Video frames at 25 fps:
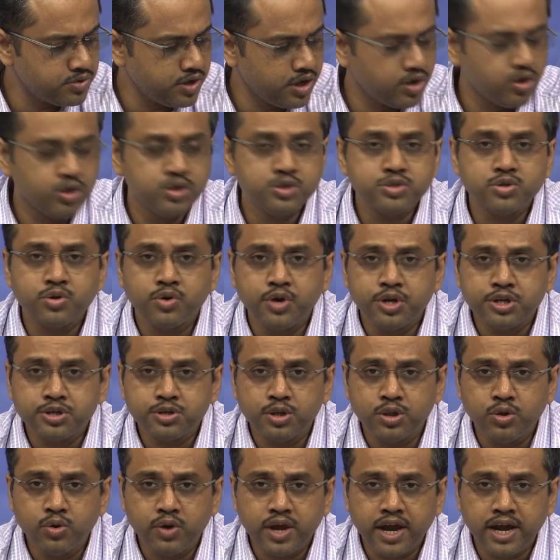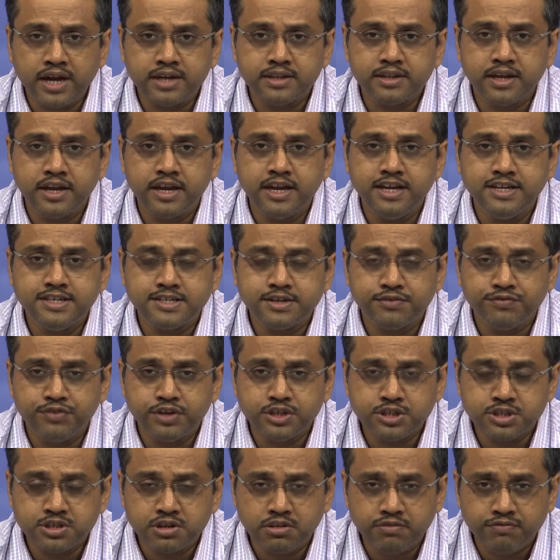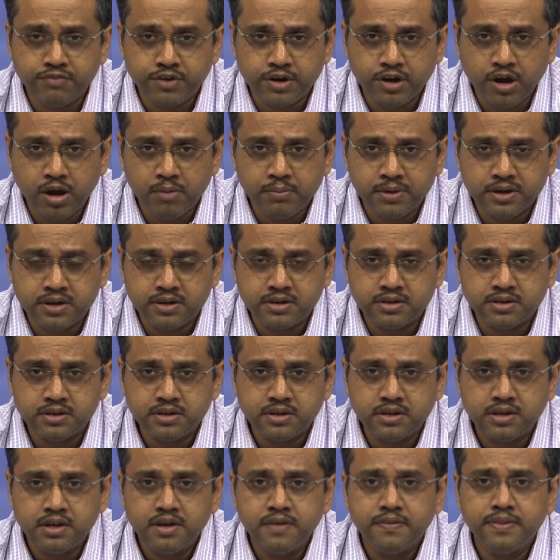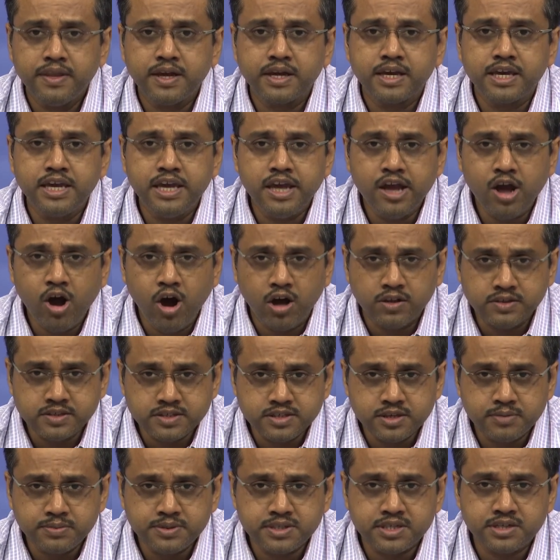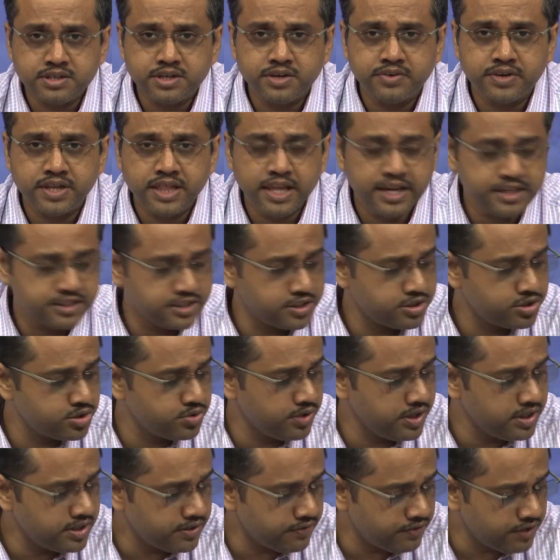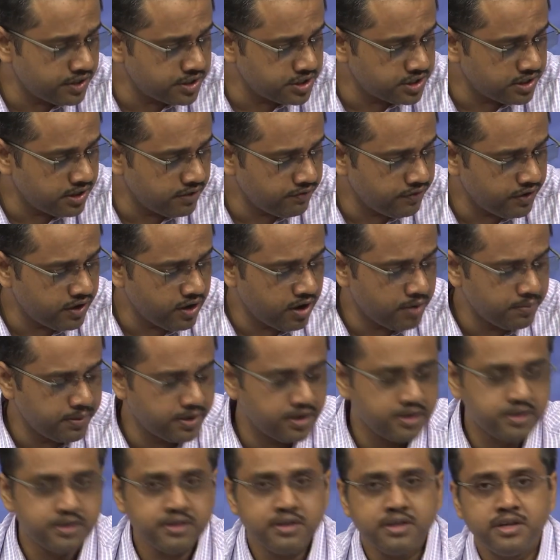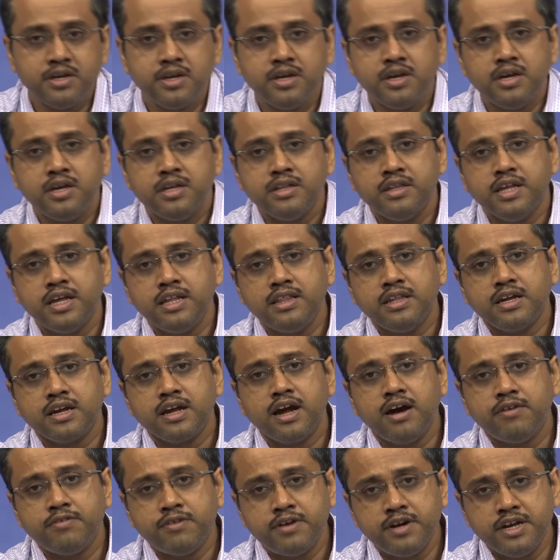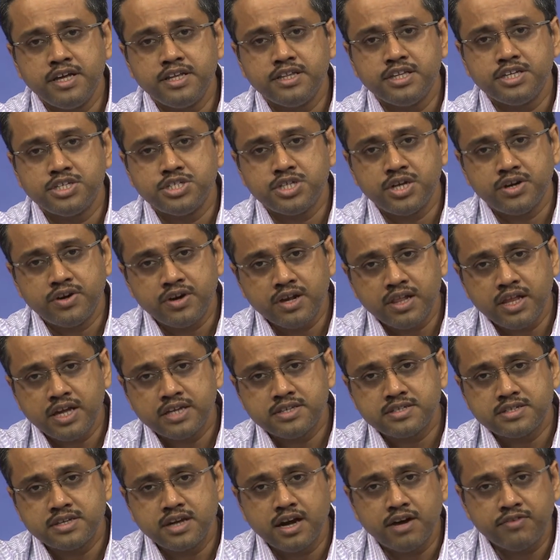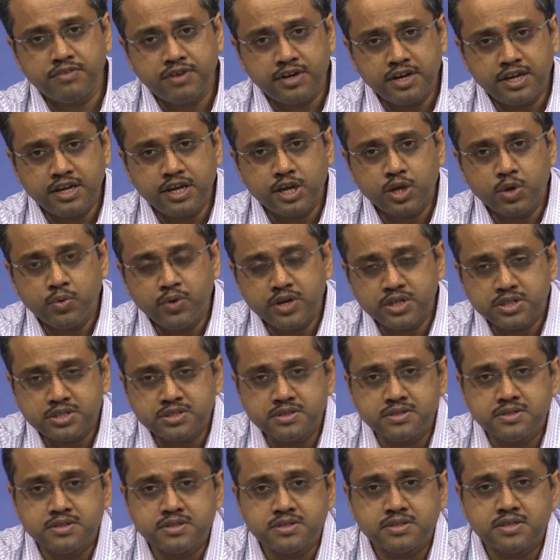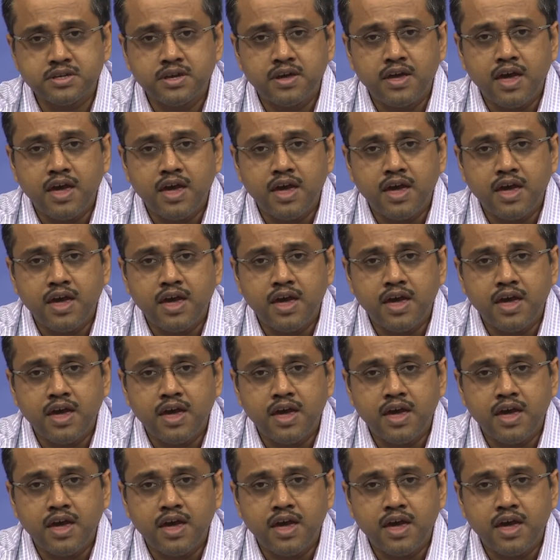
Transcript: we are also going to look at the interfacial phenomena, the key concepts that are related to interfacial phenomena, then the generalized governing equations,